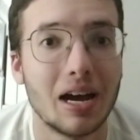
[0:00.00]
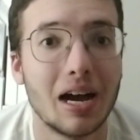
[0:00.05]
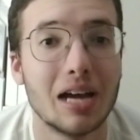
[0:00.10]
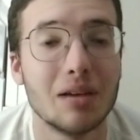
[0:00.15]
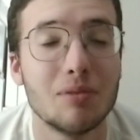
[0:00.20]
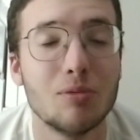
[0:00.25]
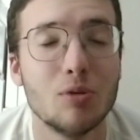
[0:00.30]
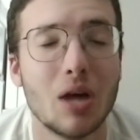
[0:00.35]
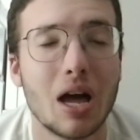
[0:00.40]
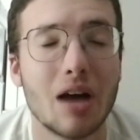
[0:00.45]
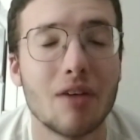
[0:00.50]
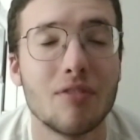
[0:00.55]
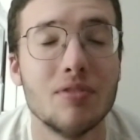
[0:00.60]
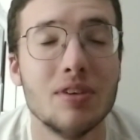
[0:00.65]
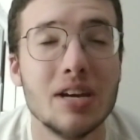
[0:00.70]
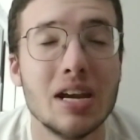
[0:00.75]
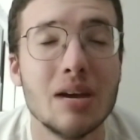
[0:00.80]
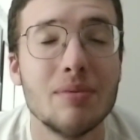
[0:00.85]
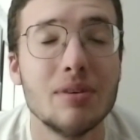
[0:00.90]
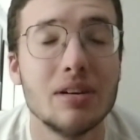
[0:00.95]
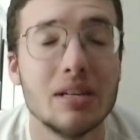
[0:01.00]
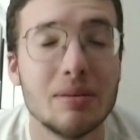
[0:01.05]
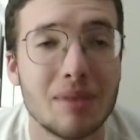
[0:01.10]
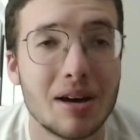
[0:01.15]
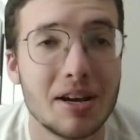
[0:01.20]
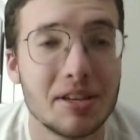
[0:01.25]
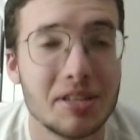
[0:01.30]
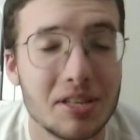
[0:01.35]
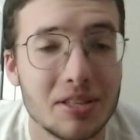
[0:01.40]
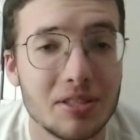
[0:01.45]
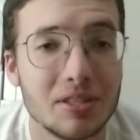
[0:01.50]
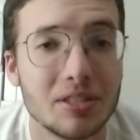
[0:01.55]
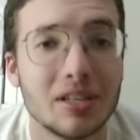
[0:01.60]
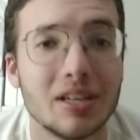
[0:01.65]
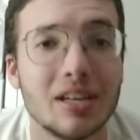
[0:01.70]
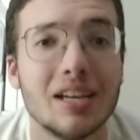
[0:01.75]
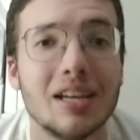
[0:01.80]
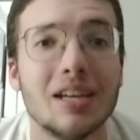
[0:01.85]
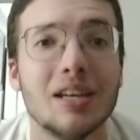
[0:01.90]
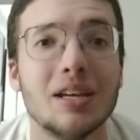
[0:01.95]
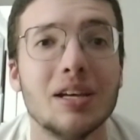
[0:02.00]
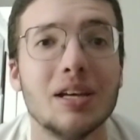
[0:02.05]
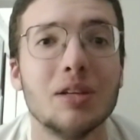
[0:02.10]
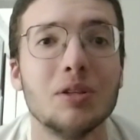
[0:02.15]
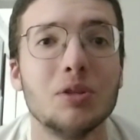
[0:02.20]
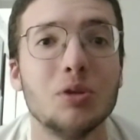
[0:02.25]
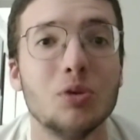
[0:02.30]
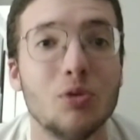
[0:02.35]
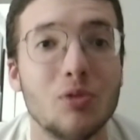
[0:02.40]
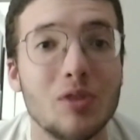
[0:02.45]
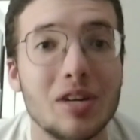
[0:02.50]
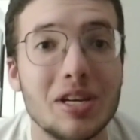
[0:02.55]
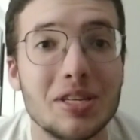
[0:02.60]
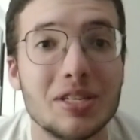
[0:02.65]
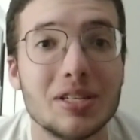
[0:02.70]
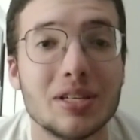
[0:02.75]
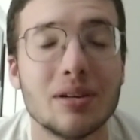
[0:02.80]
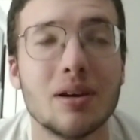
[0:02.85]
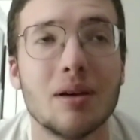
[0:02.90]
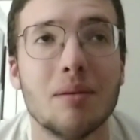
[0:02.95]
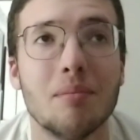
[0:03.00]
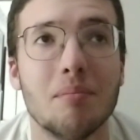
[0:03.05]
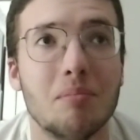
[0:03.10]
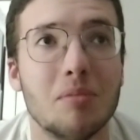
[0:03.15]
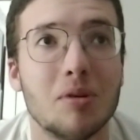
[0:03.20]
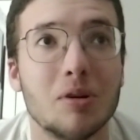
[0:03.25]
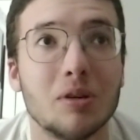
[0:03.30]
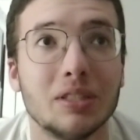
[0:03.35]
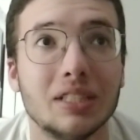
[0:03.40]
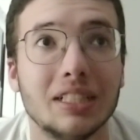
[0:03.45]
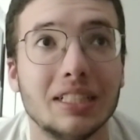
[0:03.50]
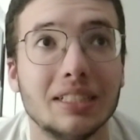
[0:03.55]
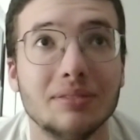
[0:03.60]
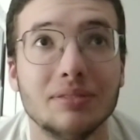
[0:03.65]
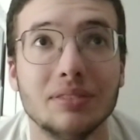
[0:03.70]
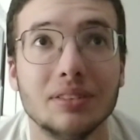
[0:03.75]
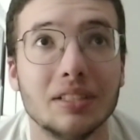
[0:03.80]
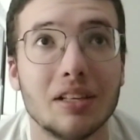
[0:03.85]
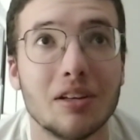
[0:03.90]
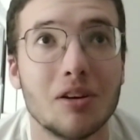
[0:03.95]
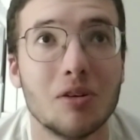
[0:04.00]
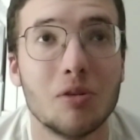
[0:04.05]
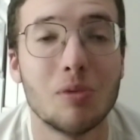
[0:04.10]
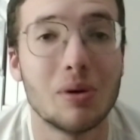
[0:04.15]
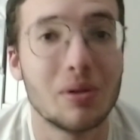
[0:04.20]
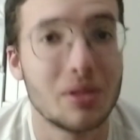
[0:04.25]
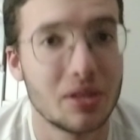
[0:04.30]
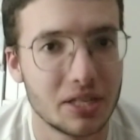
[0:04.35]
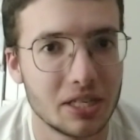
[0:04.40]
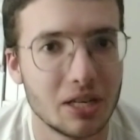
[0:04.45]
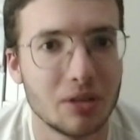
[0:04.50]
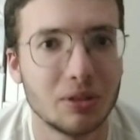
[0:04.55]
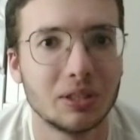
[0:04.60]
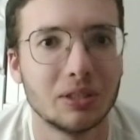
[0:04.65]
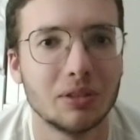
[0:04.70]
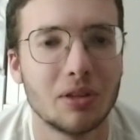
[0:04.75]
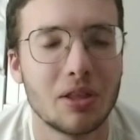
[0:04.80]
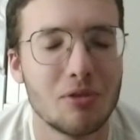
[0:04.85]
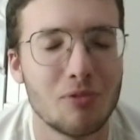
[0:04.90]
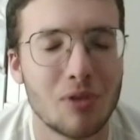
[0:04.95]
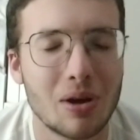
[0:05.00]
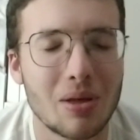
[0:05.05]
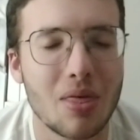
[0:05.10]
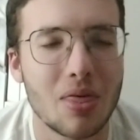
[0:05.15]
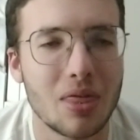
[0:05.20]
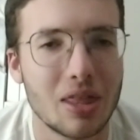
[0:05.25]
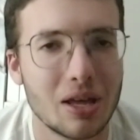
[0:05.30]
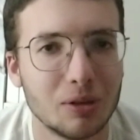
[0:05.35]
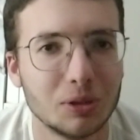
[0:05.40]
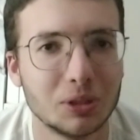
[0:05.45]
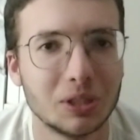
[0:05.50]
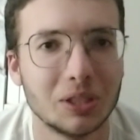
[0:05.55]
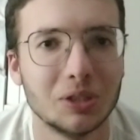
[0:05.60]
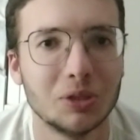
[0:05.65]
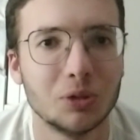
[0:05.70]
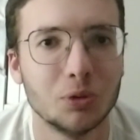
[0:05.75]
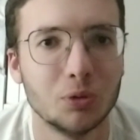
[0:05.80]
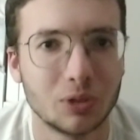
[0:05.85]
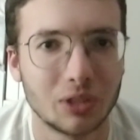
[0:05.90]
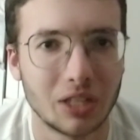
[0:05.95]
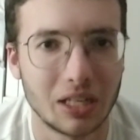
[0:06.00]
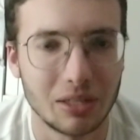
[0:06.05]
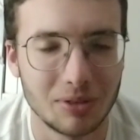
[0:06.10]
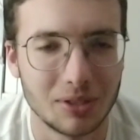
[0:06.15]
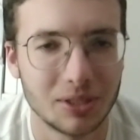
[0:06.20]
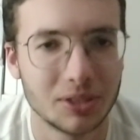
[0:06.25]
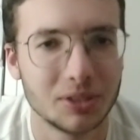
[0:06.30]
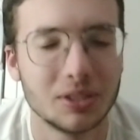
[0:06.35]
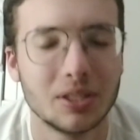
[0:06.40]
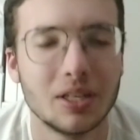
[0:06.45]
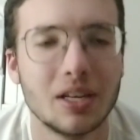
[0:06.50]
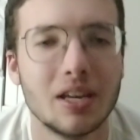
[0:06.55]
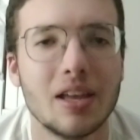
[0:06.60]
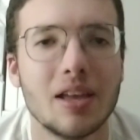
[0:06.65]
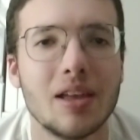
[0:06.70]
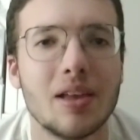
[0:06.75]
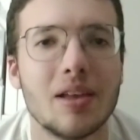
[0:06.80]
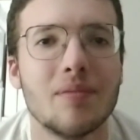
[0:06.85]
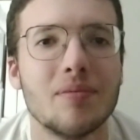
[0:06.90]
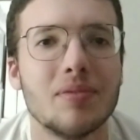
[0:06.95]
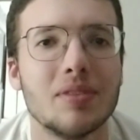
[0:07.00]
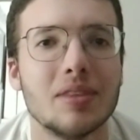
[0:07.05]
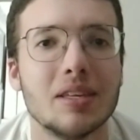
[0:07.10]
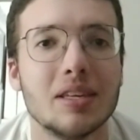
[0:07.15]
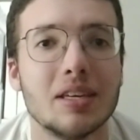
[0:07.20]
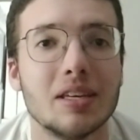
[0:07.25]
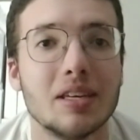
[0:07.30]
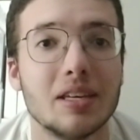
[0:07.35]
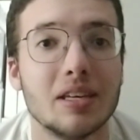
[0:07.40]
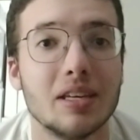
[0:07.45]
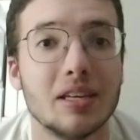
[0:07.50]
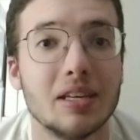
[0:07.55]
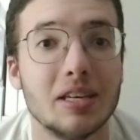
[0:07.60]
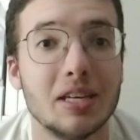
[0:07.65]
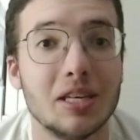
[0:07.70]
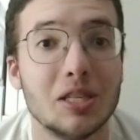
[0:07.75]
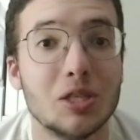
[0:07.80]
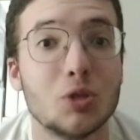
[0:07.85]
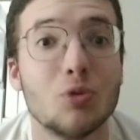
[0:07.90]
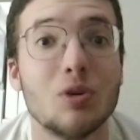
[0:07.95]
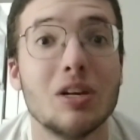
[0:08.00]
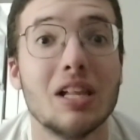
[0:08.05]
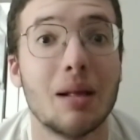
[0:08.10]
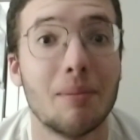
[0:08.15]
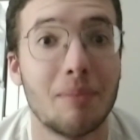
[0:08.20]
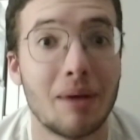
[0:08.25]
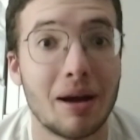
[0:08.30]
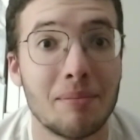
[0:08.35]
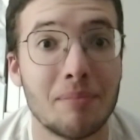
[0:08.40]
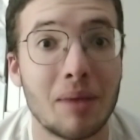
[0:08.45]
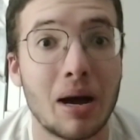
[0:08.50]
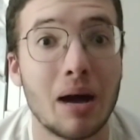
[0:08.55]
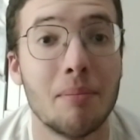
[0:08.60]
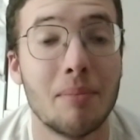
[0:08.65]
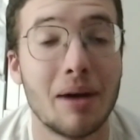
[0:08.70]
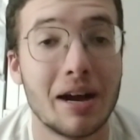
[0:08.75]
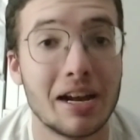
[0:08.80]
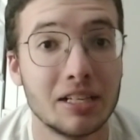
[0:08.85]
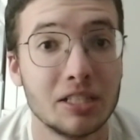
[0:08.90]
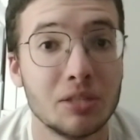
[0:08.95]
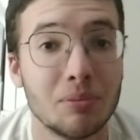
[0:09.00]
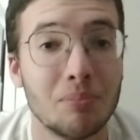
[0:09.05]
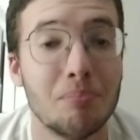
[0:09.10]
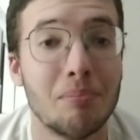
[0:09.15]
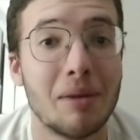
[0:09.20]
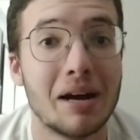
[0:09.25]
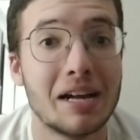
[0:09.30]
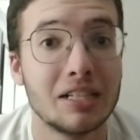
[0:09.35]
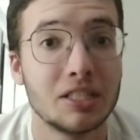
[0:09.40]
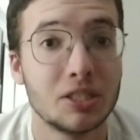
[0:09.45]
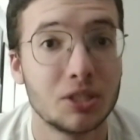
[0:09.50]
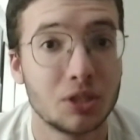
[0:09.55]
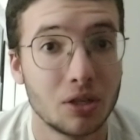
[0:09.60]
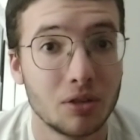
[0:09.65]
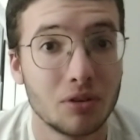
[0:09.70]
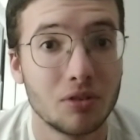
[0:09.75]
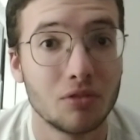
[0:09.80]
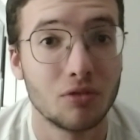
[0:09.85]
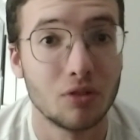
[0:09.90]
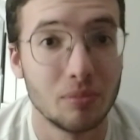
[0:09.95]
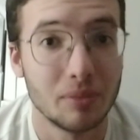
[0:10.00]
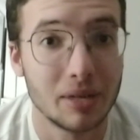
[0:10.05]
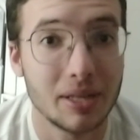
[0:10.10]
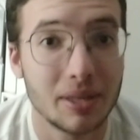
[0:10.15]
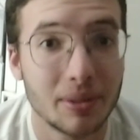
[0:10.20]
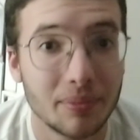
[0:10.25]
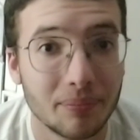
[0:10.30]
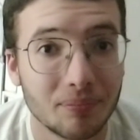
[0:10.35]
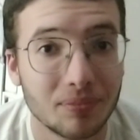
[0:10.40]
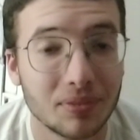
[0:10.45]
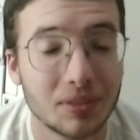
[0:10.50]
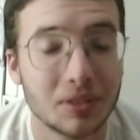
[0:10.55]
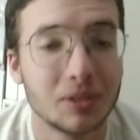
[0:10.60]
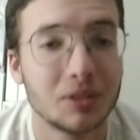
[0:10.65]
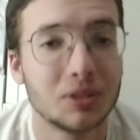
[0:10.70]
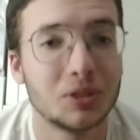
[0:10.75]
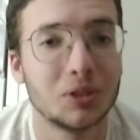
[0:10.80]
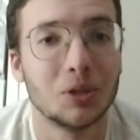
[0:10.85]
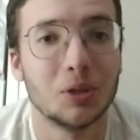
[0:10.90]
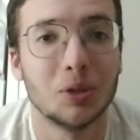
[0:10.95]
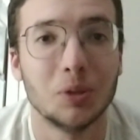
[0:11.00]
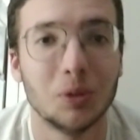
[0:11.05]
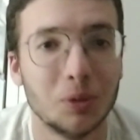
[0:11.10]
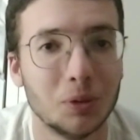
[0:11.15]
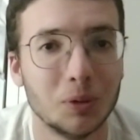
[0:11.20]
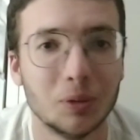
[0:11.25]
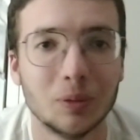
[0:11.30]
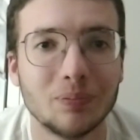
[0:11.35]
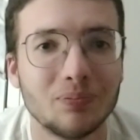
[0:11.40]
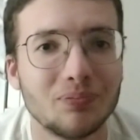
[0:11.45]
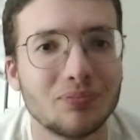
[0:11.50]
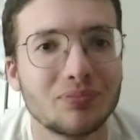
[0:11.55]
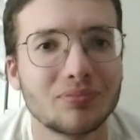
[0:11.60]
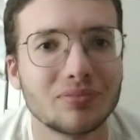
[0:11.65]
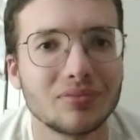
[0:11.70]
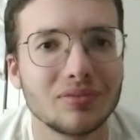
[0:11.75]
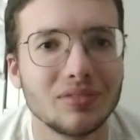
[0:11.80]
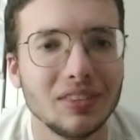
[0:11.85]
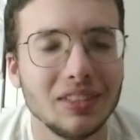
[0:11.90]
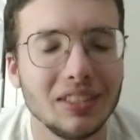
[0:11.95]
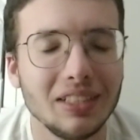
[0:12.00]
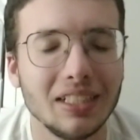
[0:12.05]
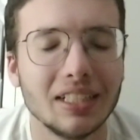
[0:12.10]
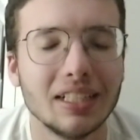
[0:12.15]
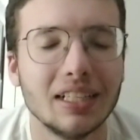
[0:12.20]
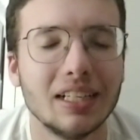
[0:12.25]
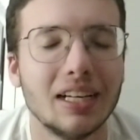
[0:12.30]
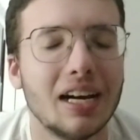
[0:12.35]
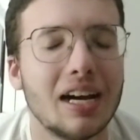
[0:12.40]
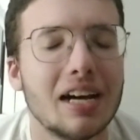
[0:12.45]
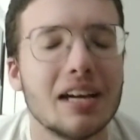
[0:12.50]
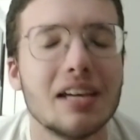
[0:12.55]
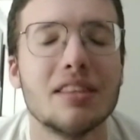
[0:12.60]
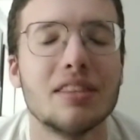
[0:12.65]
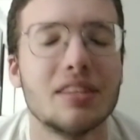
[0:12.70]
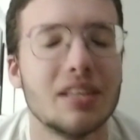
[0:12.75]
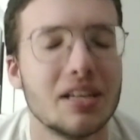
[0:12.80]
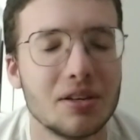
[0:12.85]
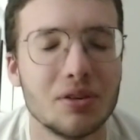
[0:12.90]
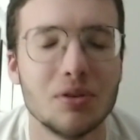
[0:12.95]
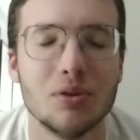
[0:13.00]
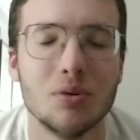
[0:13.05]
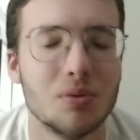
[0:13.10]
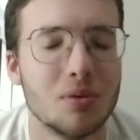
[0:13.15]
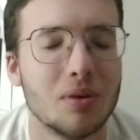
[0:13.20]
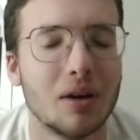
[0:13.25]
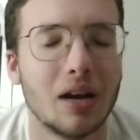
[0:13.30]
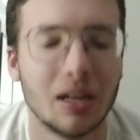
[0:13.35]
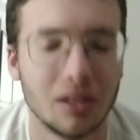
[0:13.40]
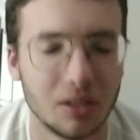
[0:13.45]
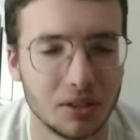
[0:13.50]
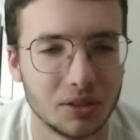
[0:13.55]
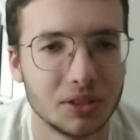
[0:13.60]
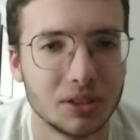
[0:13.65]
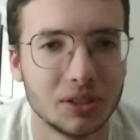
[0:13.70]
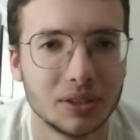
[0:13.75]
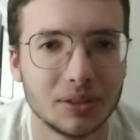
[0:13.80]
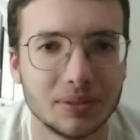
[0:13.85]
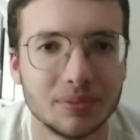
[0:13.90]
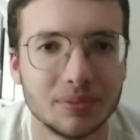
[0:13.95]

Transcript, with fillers: I would have never imagined to reach more than 1,000 1, subscribers. It's really a, mile, milestone for me, so I thank you a lot.